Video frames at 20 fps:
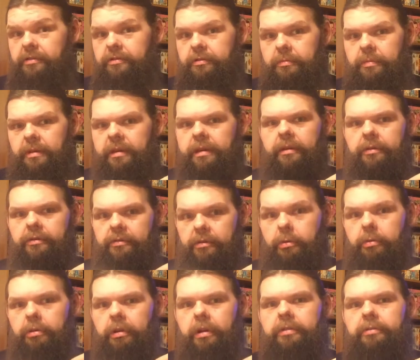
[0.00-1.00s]
because no
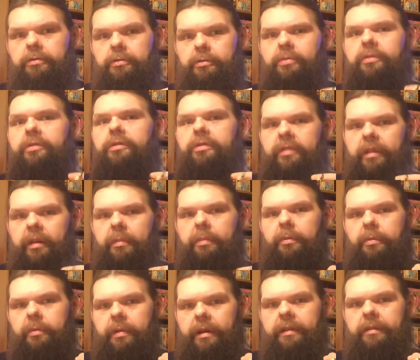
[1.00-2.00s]
doctors would
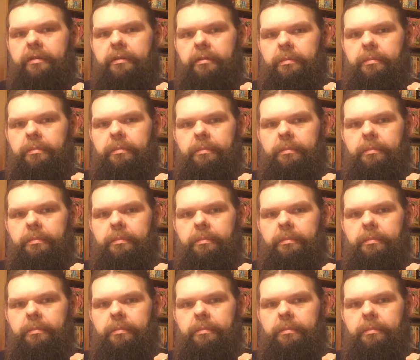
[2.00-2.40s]
separate them.